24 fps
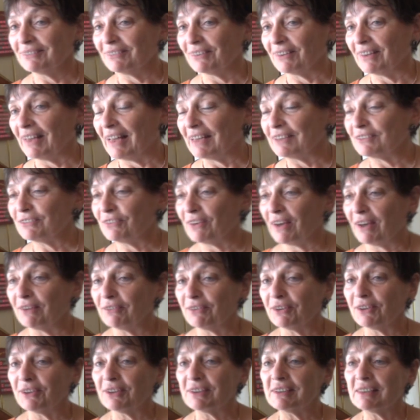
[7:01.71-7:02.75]
the last
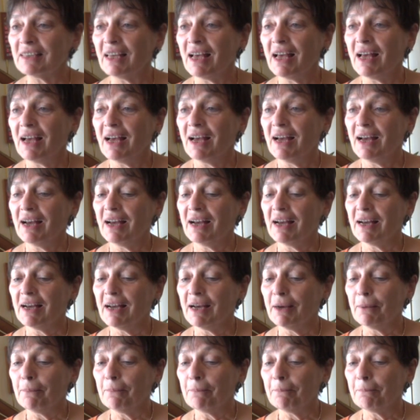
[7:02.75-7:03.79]
5 years,
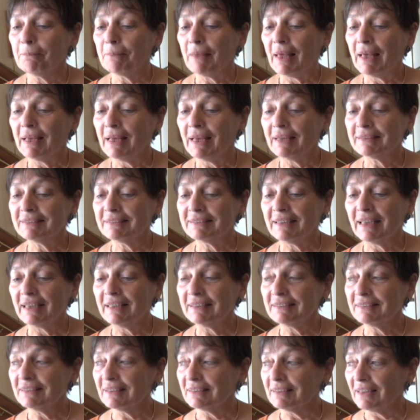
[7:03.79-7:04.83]
has
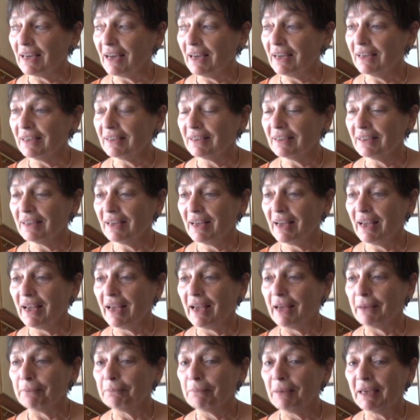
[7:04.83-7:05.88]
taken Tanakh
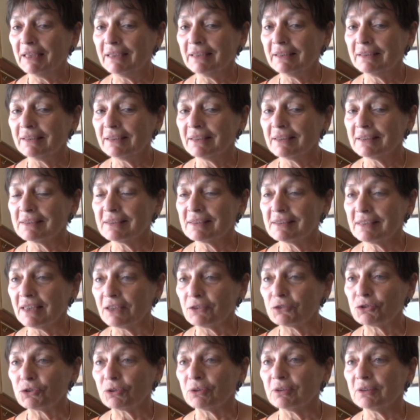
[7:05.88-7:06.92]
and made it a
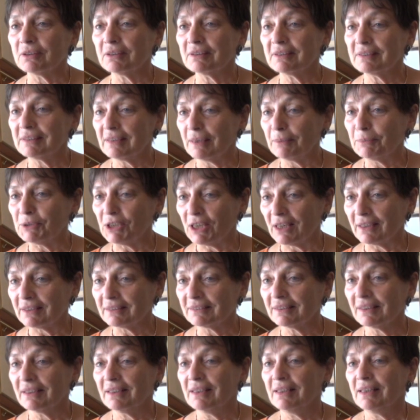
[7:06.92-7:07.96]
central
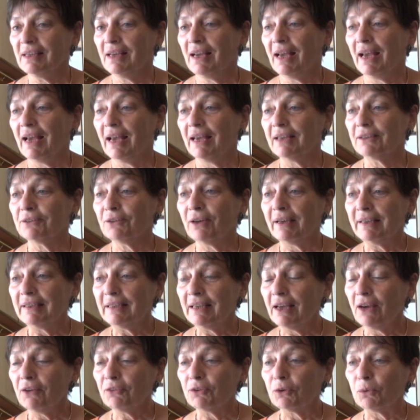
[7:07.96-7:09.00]
subject. And right
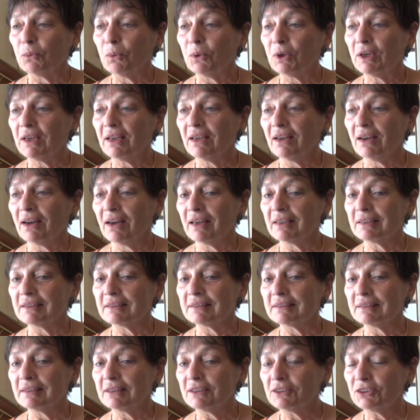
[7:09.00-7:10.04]
now they're working on
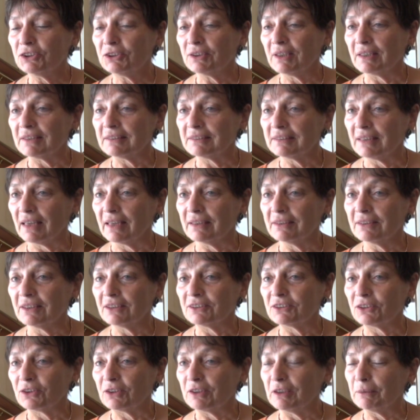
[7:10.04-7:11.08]
an internet site
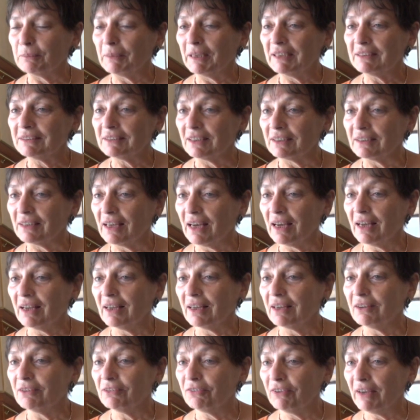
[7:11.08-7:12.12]
that's going to make
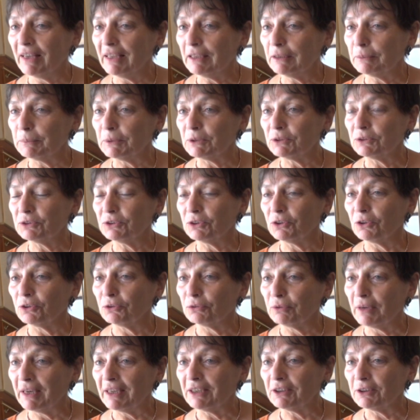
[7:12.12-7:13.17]
Tanakh available to
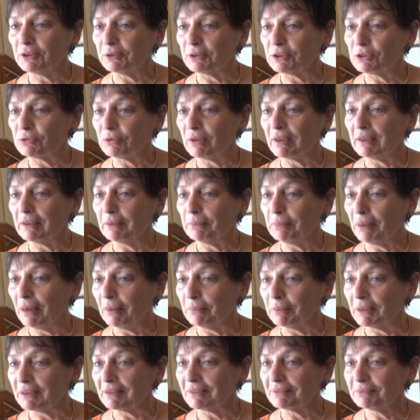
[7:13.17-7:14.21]
the regular Israeli
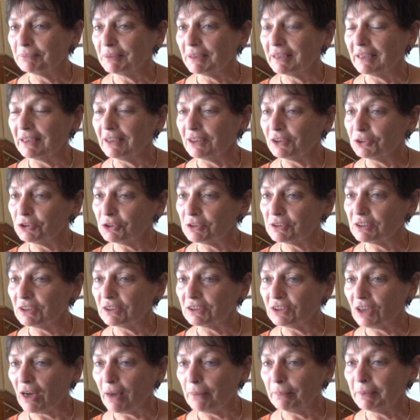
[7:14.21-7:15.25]
public, picking
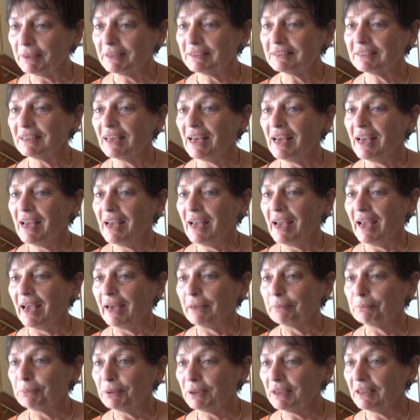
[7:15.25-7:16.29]
interesting topics
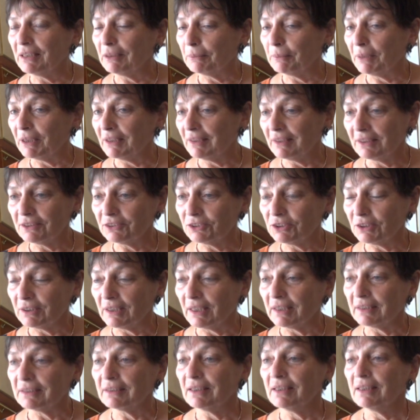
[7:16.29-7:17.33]
and putting them on the
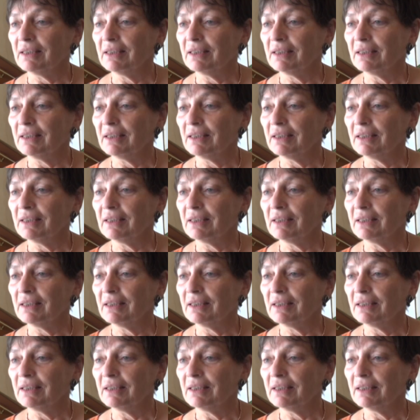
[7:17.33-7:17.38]
internet.